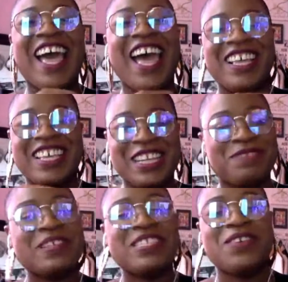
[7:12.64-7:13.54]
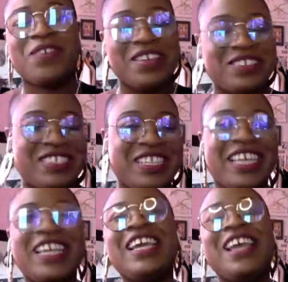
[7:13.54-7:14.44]
I catch myself
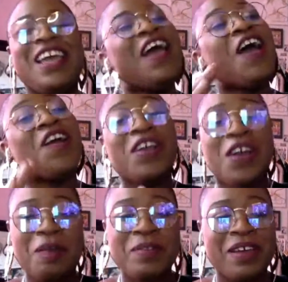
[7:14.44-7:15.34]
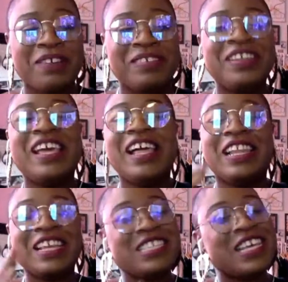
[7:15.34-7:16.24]
constantly. All right, calm down.
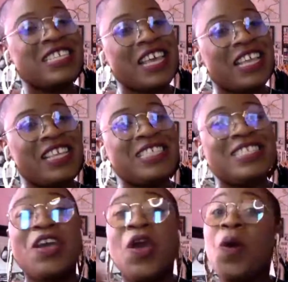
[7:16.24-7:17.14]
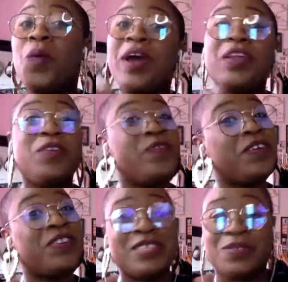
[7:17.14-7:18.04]
Let's dissect this. Why do you
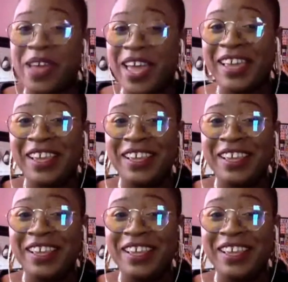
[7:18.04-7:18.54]
feel this way?